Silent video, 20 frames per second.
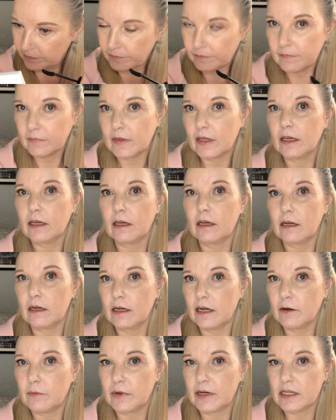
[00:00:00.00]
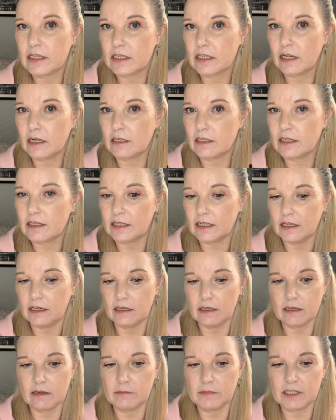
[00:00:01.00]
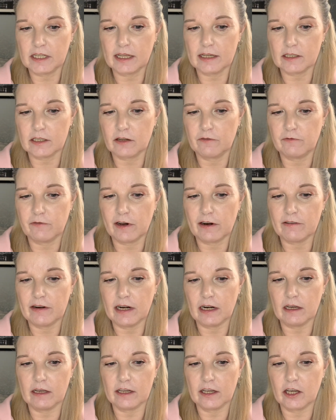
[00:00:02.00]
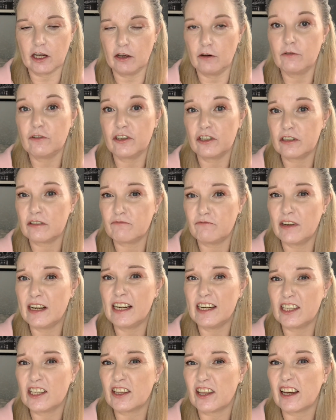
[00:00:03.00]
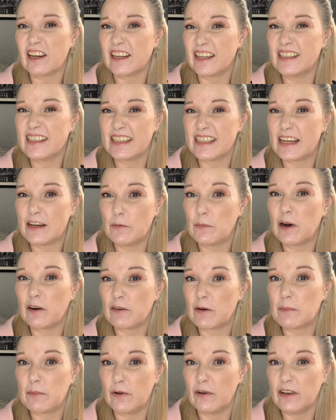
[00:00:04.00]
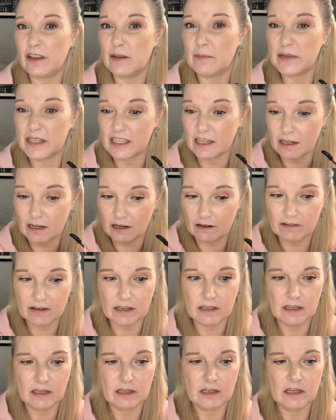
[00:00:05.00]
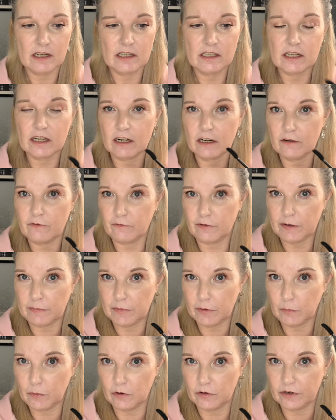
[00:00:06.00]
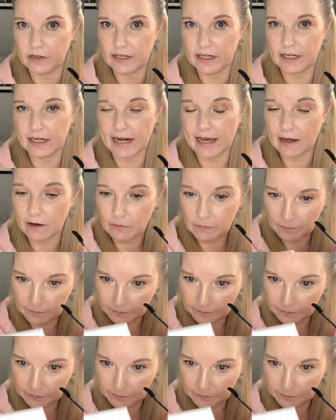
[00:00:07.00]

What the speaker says: There we go, now we can start to see them. So that's a very light coat, just really so that I can see where I'm putting the mascara. So I'm going to flip the wand now